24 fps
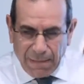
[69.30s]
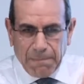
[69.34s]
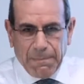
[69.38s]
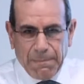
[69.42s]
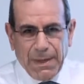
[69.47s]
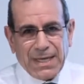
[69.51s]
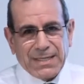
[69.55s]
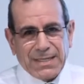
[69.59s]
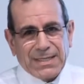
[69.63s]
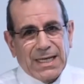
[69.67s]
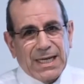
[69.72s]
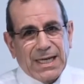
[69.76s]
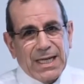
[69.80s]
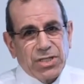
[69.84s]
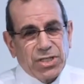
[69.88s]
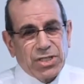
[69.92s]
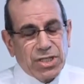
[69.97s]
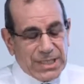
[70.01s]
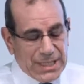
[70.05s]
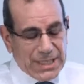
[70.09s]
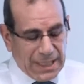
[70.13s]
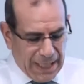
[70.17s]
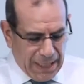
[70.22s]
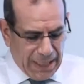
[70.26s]
Pass a
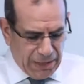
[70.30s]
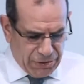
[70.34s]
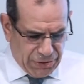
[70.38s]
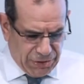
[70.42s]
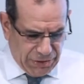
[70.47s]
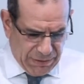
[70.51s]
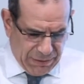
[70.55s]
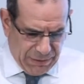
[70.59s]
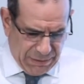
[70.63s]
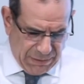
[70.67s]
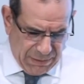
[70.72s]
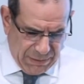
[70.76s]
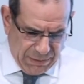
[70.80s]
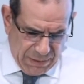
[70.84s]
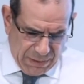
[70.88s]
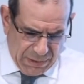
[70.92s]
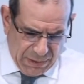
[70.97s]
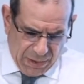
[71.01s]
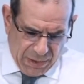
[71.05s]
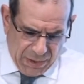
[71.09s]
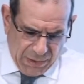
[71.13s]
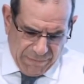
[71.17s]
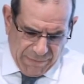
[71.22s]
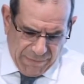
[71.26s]
legislation
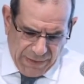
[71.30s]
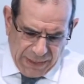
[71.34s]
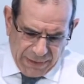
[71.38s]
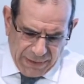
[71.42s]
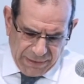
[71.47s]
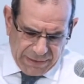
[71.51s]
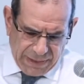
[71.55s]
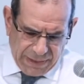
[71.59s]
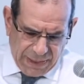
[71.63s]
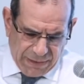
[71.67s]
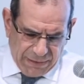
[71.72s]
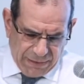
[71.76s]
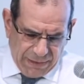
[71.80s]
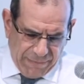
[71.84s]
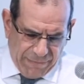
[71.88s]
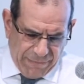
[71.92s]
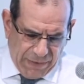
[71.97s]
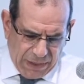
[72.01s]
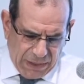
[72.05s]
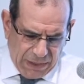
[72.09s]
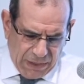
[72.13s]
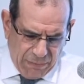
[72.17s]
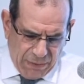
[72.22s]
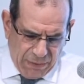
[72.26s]
on voluntary
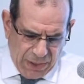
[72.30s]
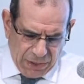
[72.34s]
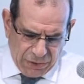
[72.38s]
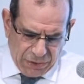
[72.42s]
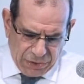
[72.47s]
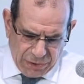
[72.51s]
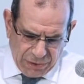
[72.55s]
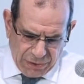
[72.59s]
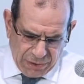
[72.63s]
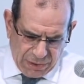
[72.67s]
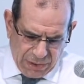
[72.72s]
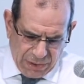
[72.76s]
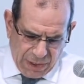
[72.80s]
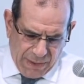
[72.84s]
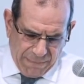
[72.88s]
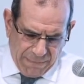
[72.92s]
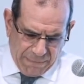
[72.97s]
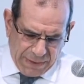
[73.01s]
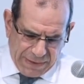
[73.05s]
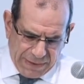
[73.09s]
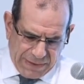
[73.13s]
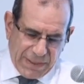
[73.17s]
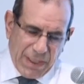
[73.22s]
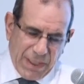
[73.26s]
evacuation,
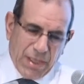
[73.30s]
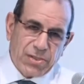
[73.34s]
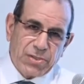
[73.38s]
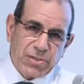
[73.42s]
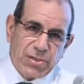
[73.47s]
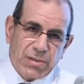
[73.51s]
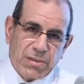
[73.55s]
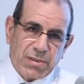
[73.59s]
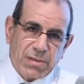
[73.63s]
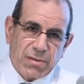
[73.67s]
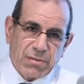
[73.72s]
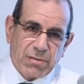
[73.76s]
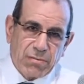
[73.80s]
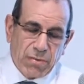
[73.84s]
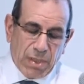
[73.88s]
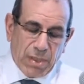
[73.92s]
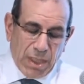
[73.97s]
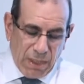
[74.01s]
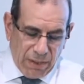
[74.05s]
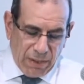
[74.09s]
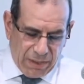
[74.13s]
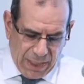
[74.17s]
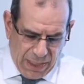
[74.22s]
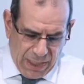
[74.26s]
compensation,
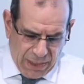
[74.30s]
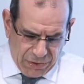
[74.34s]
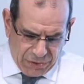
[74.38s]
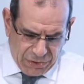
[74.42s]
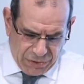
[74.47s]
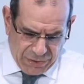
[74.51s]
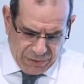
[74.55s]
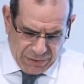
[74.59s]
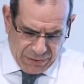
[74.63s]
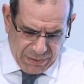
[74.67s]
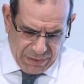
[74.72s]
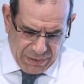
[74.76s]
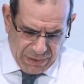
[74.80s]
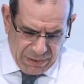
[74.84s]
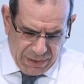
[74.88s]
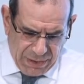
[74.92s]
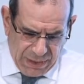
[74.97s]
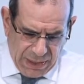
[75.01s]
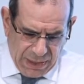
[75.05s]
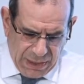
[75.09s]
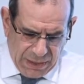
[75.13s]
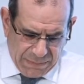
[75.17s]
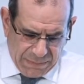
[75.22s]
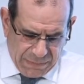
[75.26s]
relocation,
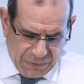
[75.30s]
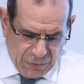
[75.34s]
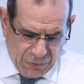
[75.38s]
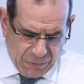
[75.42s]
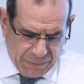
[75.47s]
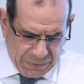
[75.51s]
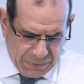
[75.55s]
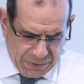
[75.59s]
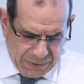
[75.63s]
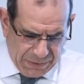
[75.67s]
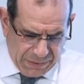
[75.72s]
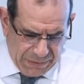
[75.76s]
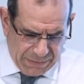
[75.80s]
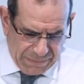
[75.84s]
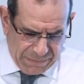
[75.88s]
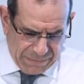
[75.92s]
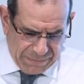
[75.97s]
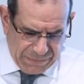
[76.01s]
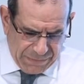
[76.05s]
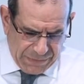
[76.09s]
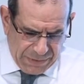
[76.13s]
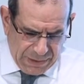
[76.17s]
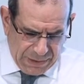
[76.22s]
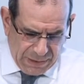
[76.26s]
and absorption.
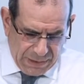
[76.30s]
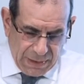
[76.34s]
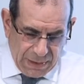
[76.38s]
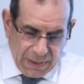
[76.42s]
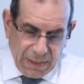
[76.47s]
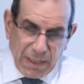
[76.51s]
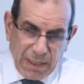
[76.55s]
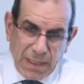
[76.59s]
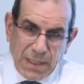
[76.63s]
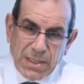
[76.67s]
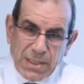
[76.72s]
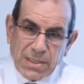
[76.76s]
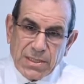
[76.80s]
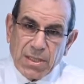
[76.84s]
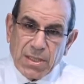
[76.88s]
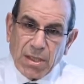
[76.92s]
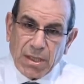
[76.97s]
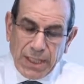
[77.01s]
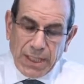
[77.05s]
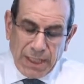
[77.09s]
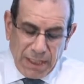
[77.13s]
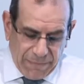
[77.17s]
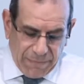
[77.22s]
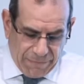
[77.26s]

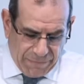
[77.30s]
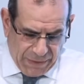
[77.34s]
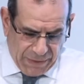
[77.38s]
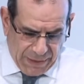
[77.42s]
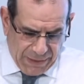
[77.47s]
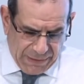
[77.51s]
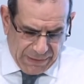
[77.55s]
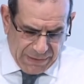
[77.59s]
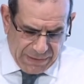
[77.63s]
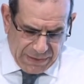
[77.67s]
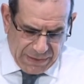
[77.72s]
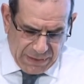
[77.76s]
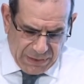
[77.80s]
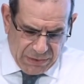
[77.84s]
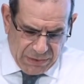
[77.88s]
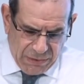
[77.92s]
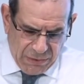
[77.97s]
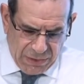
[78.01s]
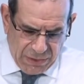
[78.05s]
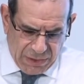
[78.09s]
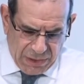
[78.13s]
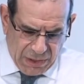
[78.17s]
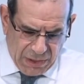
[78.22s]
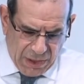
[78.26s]
Solidify
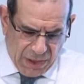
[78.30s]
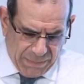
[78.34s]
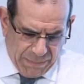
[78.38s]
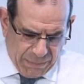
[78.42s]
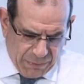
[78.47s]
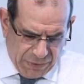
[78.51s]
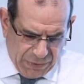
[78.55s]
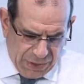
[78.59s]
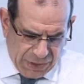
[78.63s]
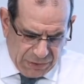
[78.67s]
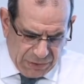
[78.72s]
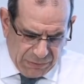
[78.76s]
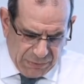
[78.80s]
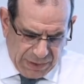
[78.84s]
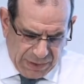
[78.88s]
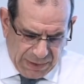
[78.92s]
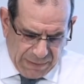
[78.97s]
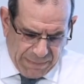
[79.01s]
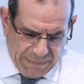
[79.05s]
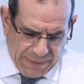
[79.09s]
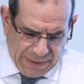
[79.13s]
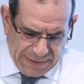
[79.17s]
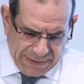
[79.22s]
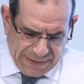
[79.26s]
security cooperation with
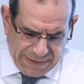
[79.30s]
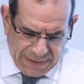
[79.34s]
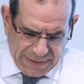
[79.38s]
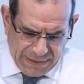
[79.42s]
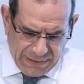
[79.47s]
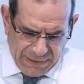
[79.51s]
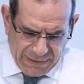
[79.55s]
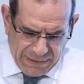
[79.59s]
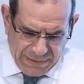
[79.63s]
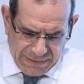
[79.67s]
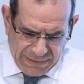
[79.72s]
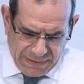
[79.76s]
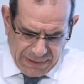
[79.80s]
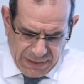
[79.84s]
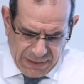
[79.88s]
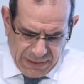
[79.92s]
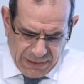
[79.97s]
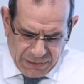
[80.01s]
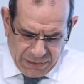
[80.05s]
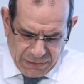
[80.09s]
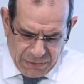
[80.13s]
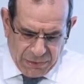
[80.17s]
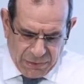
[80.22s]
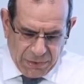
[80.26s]
the Palestinians and
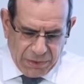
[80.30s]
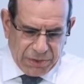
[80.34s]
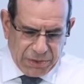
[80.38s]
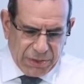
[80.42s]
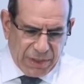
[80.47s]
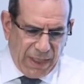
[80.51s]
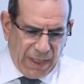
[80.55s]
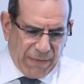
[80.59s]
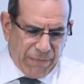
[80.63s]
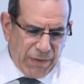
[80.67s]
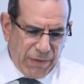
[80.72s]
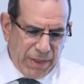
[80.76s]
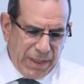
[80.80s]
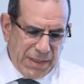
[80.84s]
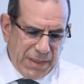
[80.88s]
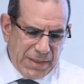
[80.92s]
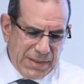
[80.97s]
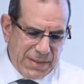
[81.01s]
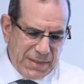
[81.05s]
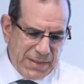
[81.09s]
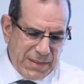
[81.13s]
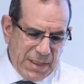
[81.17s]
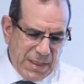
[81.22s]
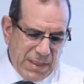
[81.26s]
encourage
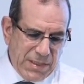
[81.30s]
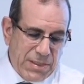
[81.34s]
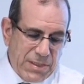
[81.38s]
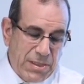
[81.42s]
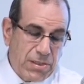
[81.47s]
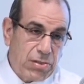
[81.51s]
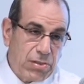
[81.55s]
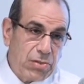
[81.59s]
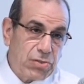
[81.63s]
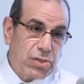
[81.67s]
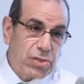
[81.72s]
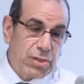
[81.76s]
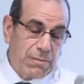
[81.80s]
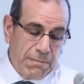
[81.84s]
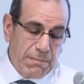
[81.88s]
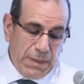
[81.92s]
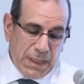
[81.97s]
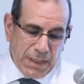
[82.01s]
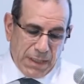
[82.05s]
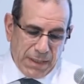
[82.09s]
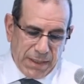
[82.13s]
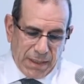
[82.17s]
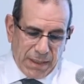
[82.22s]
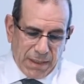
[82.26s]
governance, institution
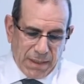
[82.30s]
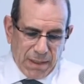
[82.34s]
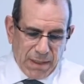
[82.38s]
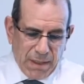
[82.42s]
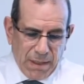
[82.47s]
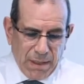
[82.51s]
building,